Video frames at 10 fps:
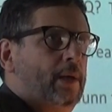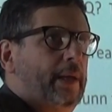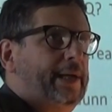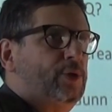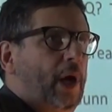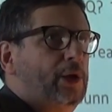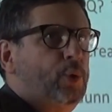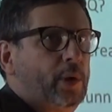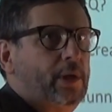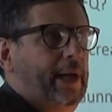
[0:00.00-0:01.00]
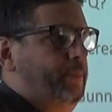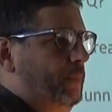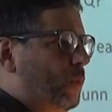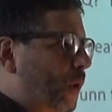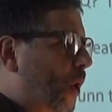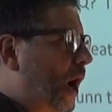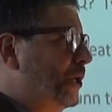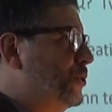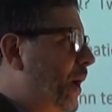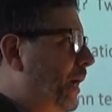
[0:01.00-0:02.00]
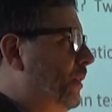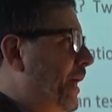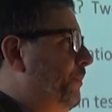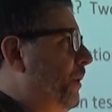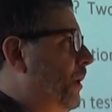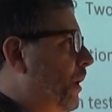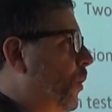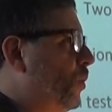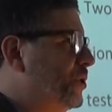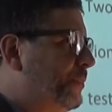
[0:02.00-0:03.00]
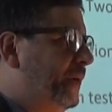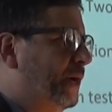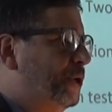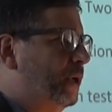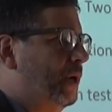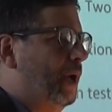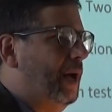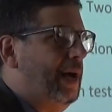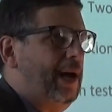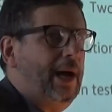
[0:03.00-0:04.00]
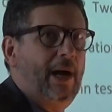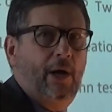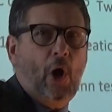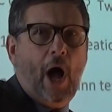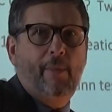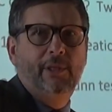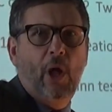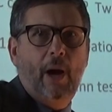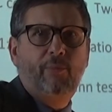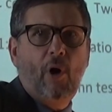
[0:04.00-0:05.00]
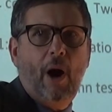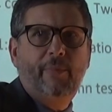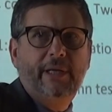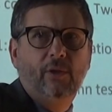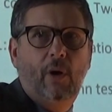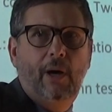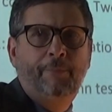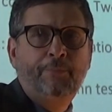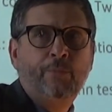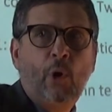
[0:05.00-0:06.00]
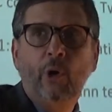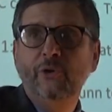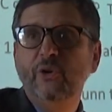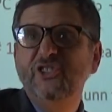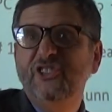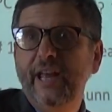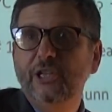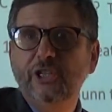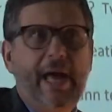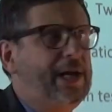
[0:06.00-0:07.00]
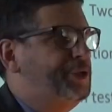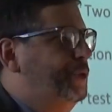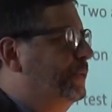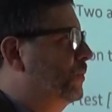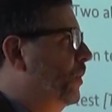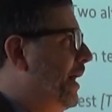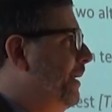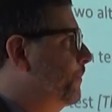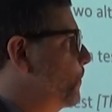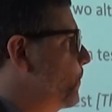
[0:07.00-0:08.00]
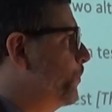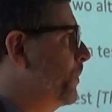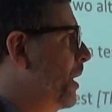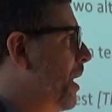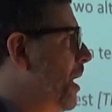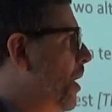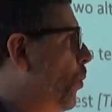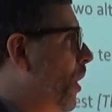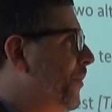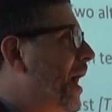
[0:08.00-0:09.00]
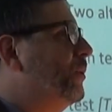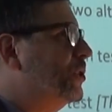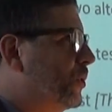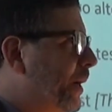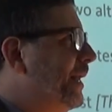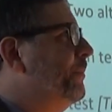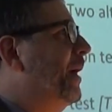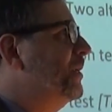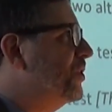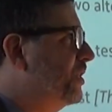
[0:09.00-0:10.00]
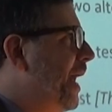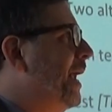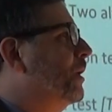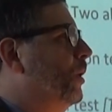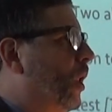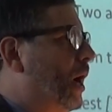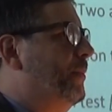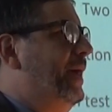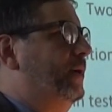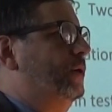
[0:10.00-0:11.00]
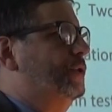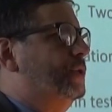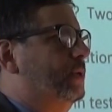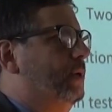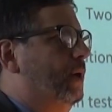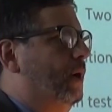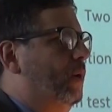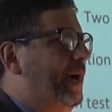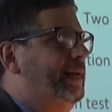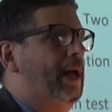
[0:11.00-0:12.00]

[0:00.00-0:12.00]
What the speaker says: like a tort claim or a contract claim, or something under a common law property law, or under a state statute, right? Well, that was created by state lawmakers, all right?